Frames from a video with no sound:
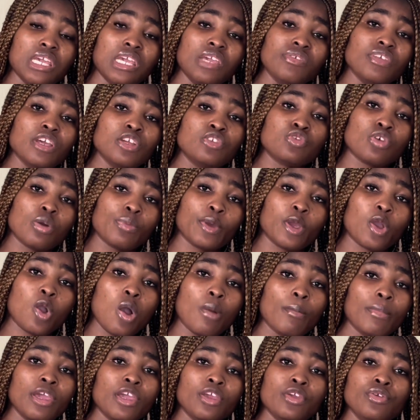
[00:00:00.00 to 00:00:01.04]
if they drop a
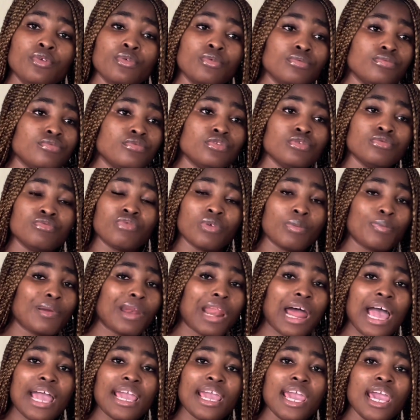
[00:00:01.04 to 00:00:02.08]
comment, you
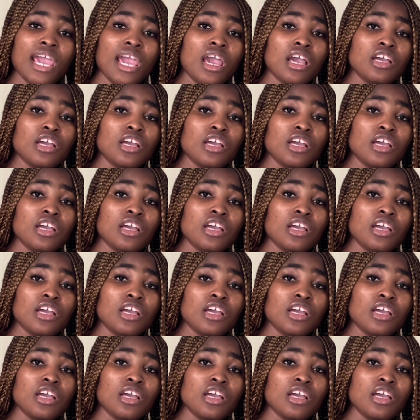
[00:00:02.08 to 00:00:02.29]
reply